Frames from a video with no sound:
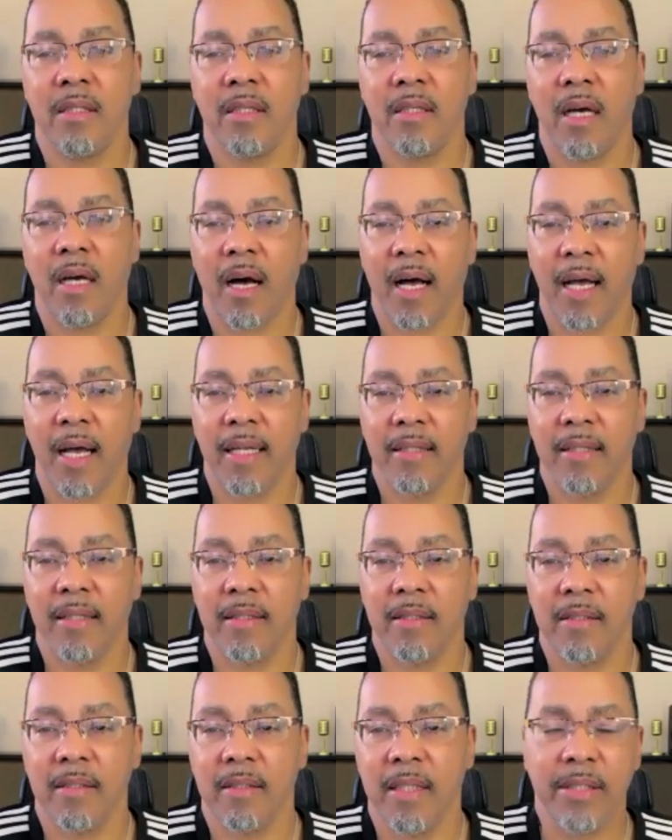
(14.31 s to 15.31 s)
God
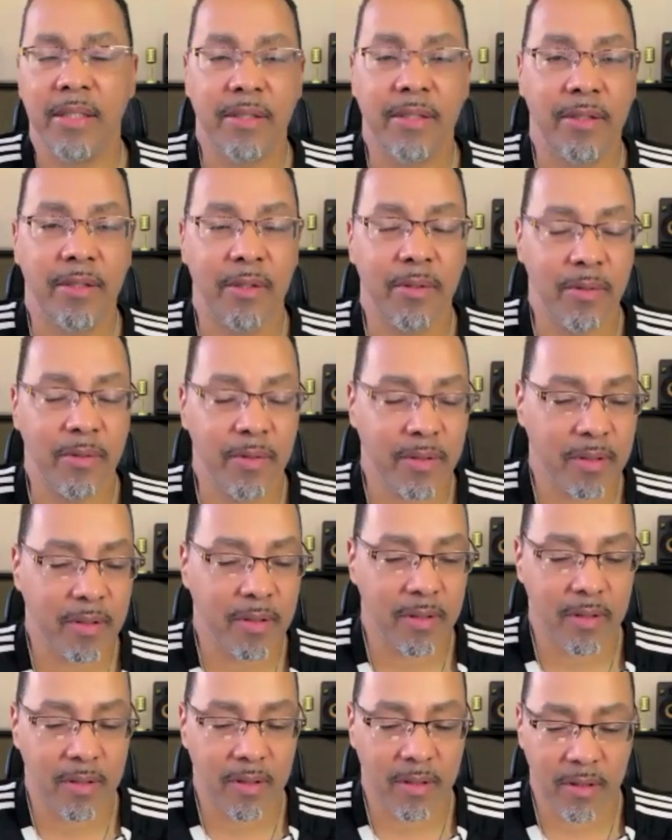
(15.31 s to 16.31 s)
introduced
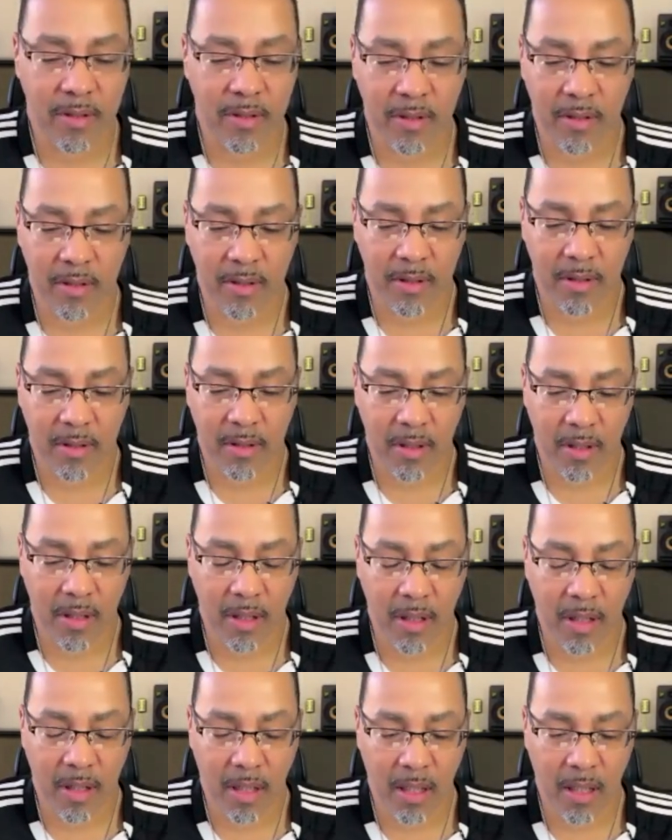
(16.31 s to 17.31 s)

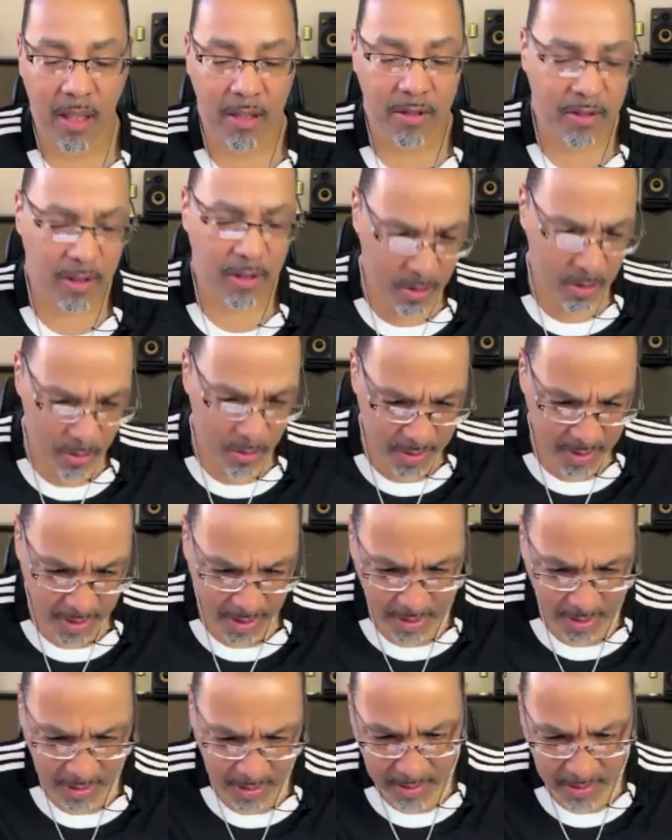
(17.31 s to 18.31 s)
a
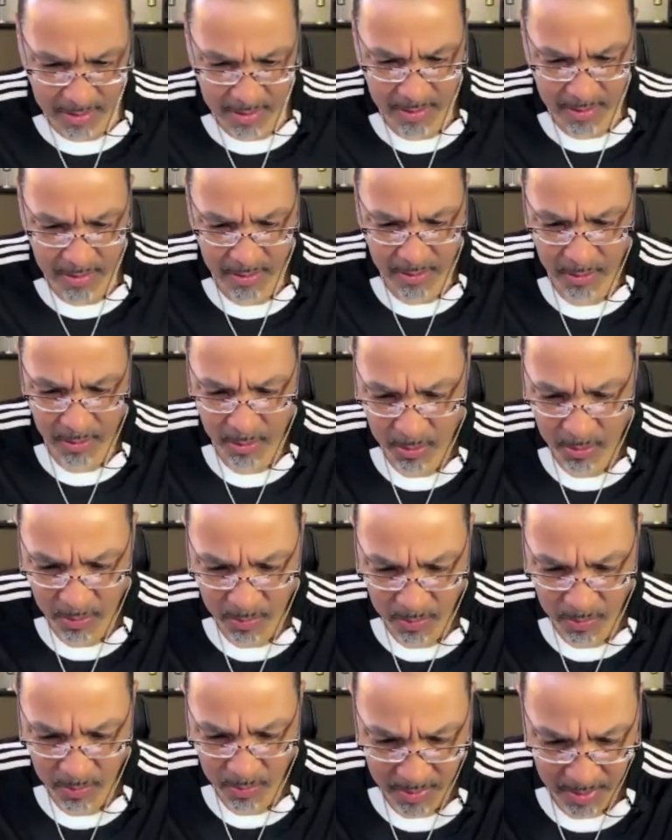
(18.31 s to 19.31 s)
solution
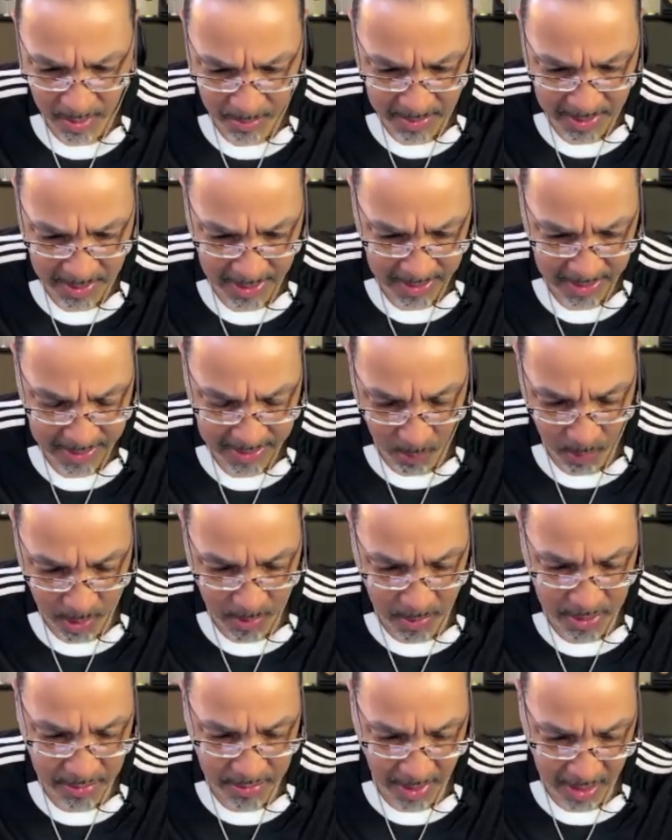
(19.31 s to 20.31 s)
to some things that we
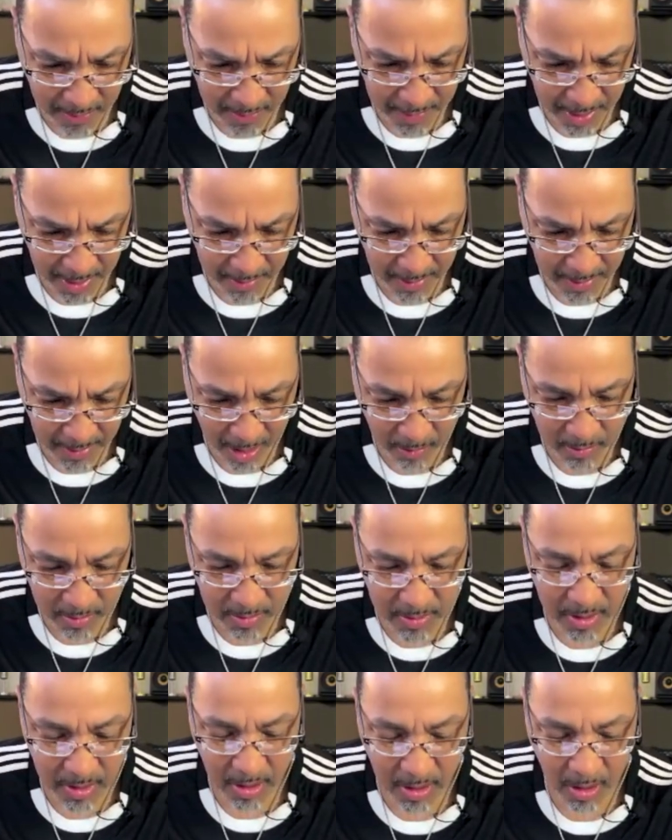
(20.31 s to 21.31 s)
were trying to figure out,
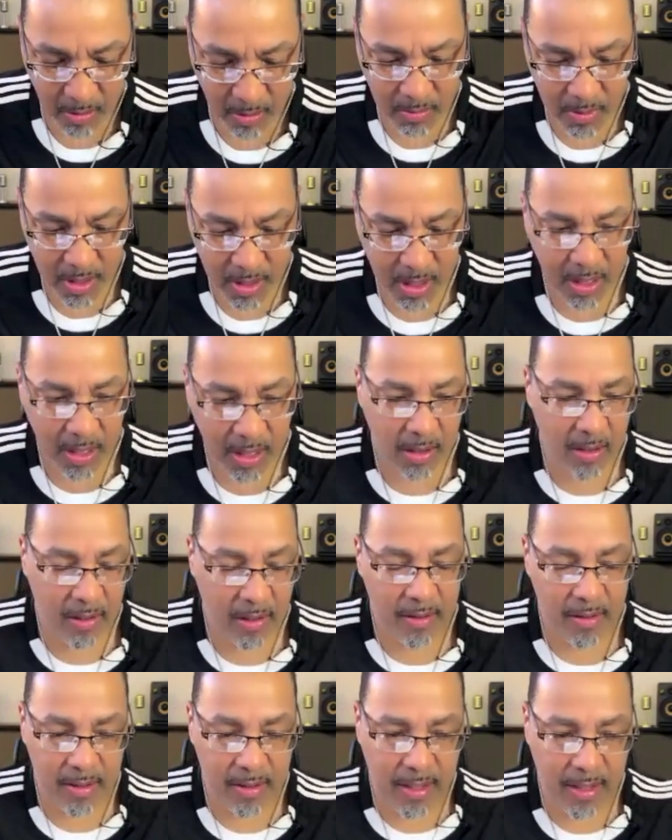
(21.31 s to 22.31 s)
you know,
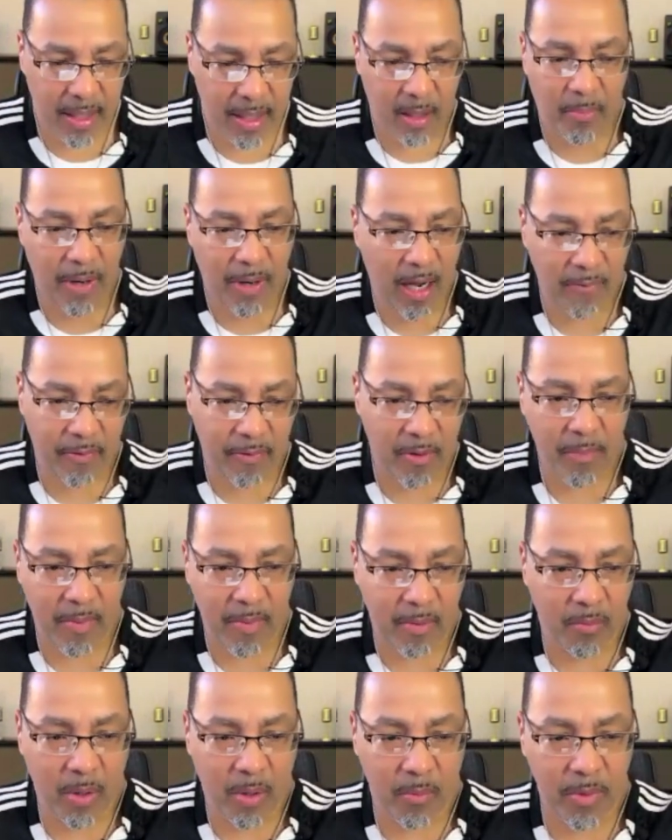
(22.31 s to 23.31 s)
apart
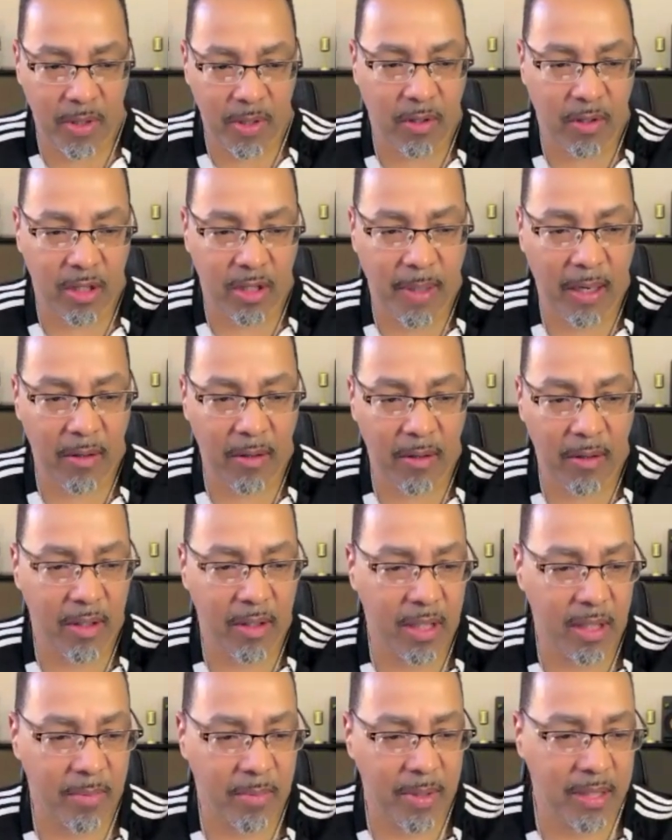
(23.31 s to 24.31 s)
from what we talked about
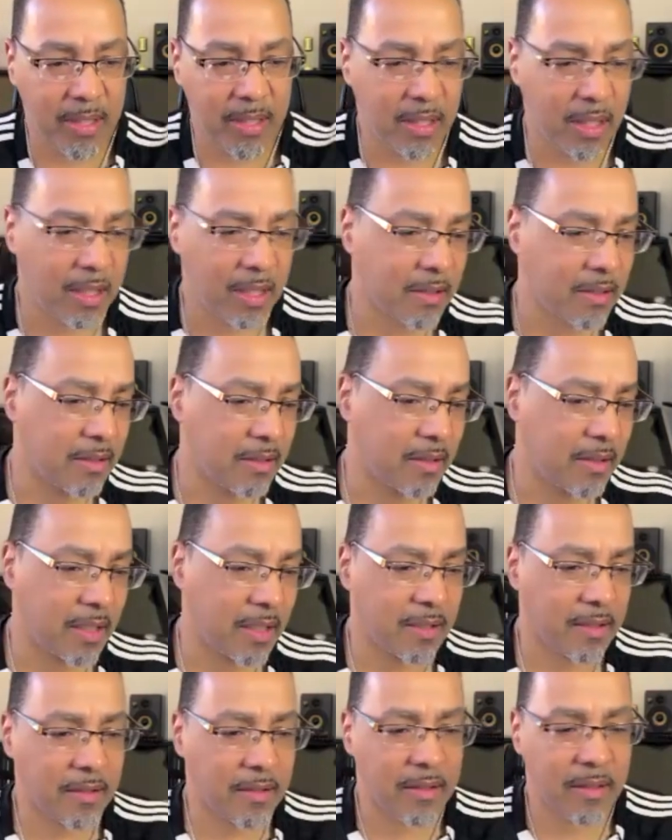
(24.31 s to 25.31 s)
earlier, but
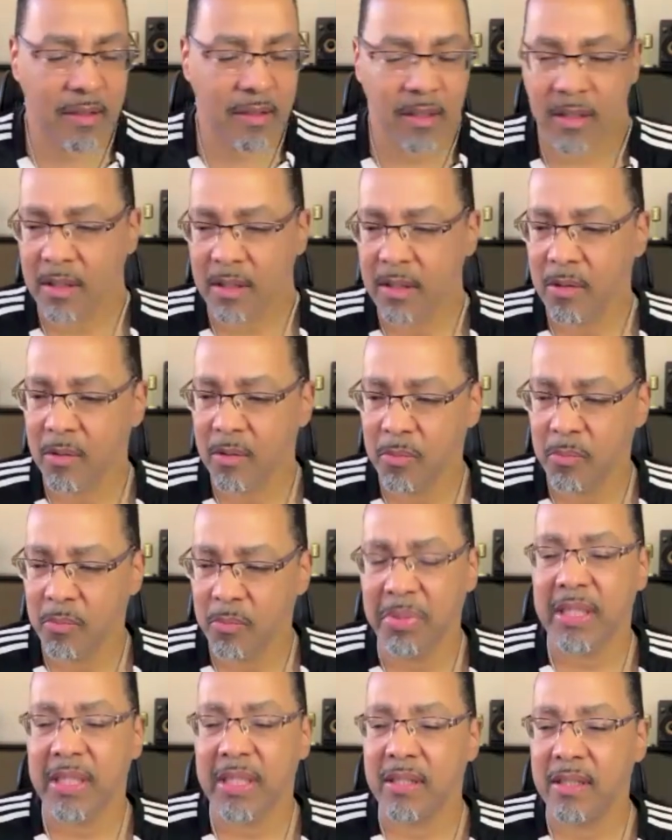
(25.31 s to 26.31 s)
just
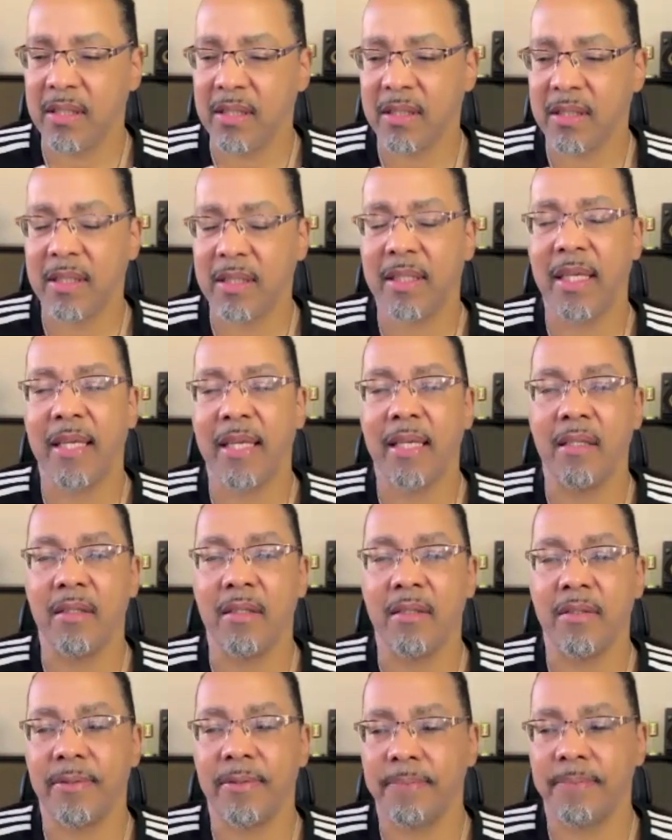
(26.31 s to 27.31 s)
business and
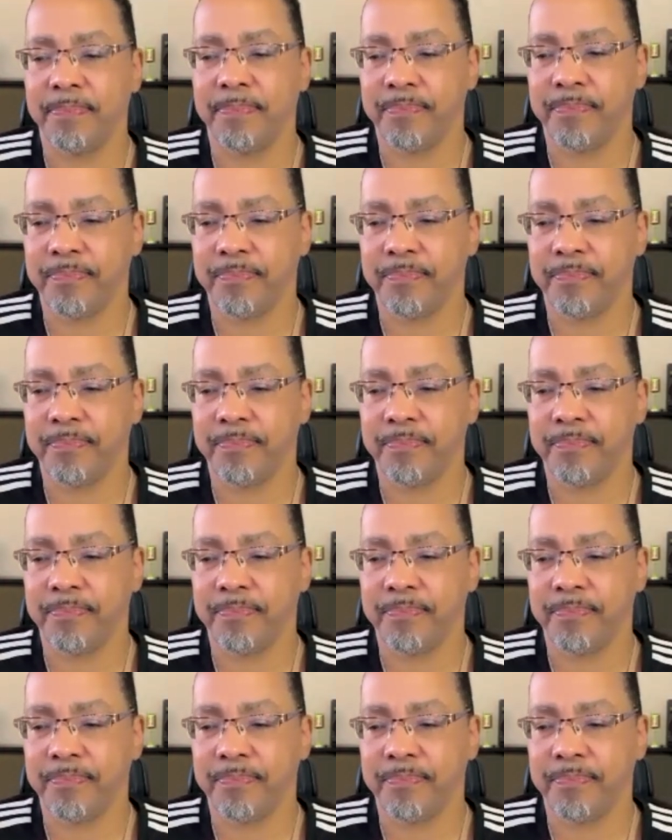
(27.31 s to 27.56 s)
things.